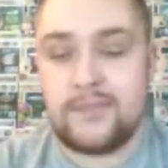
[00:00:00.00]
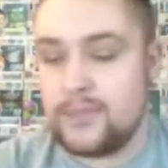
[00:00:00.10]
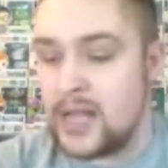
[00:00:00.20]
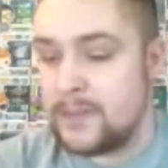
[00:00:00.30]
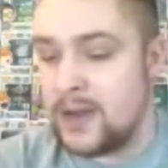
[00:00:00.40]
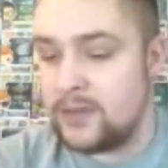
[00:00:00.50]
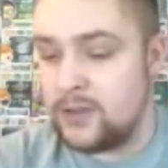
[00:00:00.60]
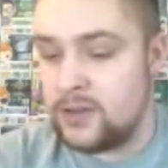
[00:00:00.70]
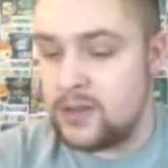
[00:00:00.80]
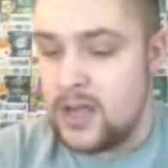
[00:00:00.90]
Black
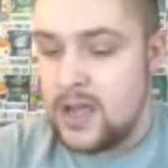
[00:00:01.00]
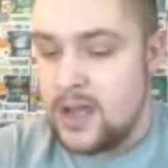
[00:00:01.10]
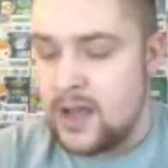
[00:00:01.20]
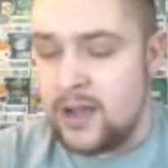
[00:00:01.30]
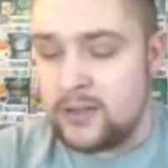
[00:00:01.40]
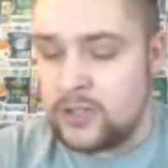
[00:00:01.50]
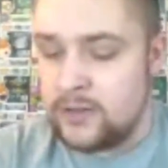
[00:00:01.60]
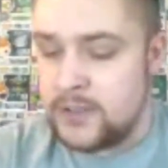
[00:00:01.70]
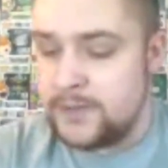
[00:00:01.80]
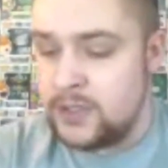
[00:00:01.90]
Panther, try
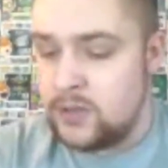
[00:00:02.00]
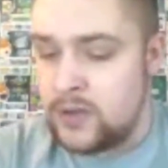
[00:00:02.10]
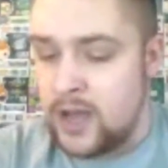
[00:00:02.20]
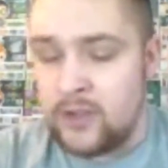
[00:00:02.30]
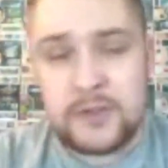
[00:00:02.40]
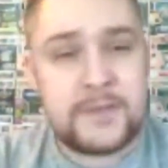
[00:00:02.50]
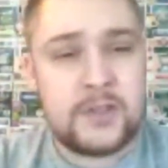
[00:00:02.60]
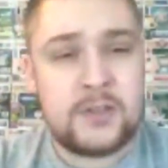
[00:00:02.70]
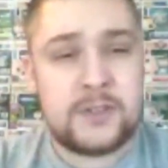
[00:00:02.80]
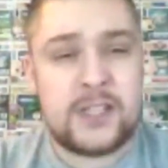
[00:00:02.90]
to review other
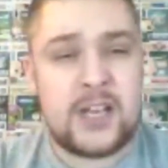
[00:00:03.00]
reviews.